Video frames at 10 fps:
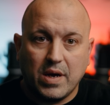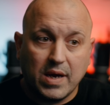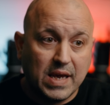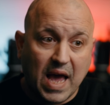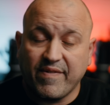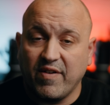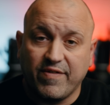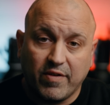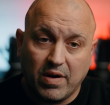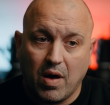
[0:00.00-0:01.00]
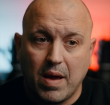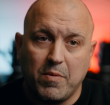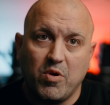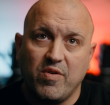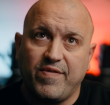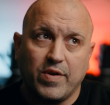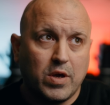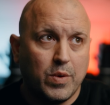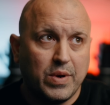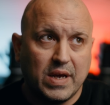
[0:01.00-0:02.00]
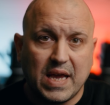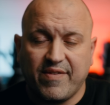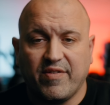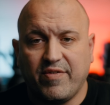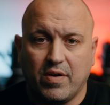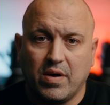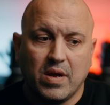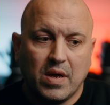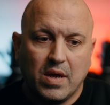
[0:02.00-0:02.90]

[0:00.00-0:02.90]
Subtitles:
a gaffer for a light move, you're queuing a gaffer for